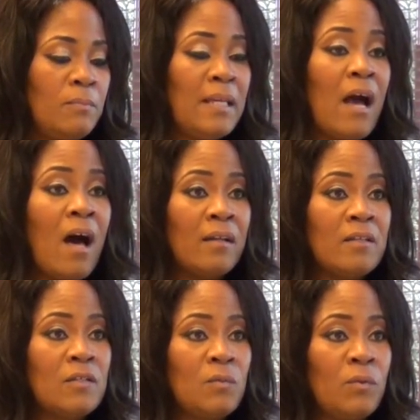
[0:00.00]
to be
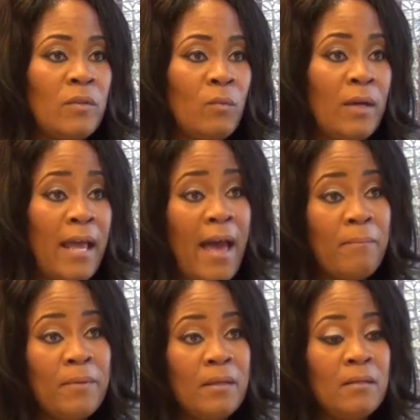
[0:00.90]
honest with what
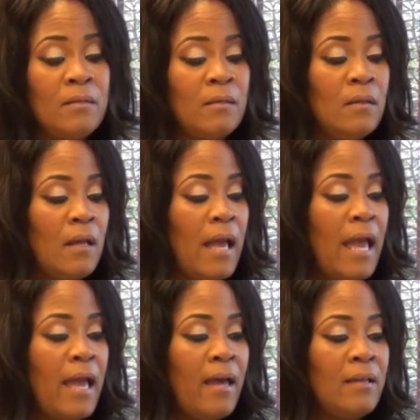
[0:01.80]
happened
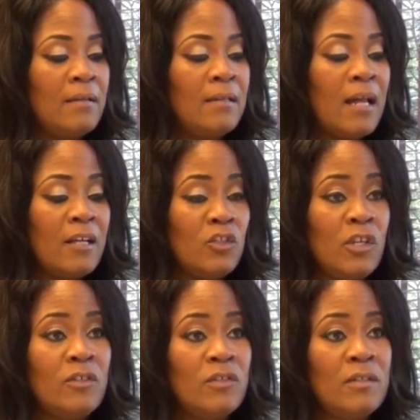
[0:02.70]
mm-hmm. and
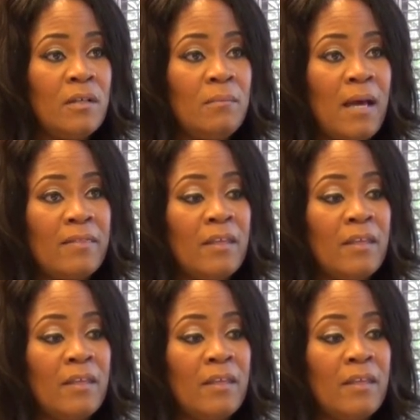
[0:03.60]
not judge them.